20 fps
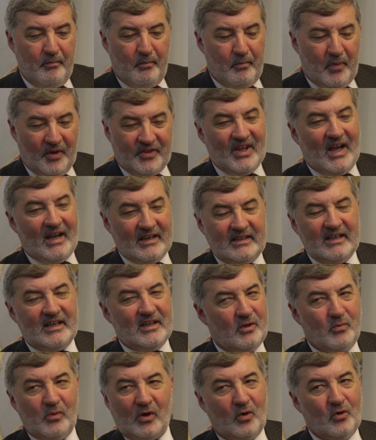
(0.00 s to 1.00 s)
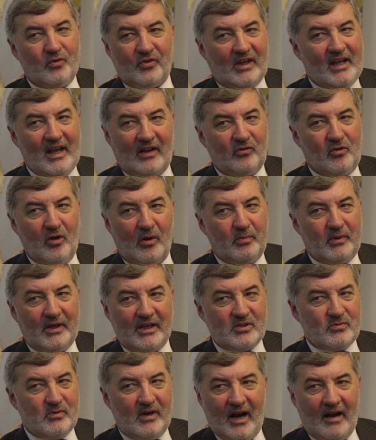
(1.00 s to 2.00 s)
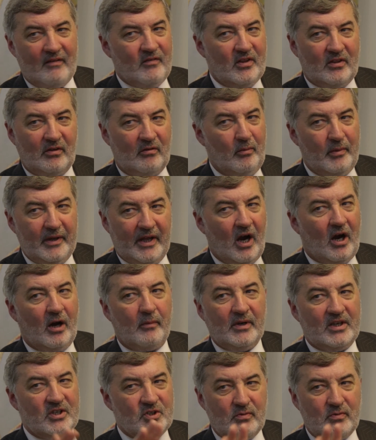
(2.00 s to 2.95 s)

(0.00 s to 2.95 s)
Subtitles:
But the idea that we're going to get to a place where everything will be harmony,